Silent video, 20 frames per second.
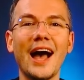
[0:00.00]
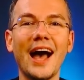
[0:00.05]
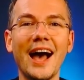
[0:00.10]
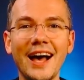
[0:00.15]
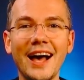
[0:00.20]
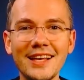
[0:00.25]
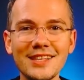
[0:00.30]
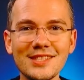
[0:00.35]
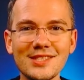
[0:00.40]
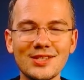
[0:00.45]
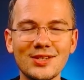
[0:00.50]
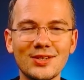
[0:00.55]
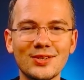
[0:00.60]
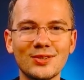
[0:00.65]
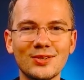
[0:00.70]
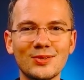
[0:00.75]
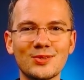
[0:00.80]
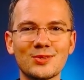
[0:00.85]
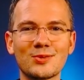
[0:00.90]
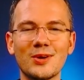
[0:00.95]
answer
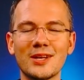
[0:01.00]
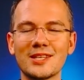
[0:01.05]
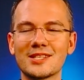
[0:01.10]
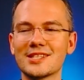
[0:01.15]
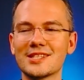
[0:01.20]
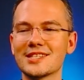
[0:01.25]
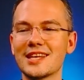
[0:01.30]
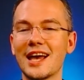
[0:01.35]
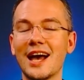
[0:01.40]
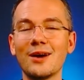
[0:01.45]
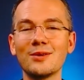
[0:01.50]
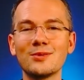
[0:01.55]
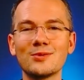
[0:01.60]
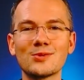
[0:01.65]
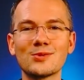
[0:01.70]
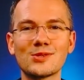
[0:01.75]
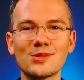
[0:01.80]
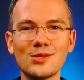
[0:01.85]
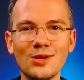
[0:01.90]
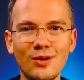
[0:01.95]
those questions, how to
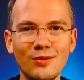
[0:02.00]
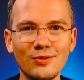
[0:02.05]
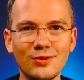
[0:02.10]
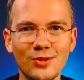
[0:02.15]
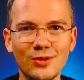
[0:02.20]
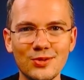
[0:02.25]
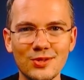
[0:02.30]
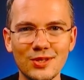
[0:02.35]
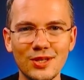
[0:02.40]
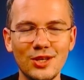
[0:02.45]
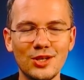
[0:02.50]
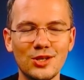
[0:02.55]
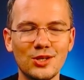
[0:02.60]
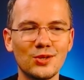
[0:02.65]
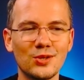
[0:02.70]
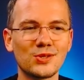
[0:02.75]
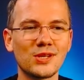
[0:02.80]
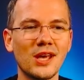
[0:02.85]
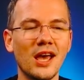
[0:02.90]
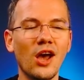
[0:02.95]
solve those
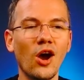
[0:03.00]
issues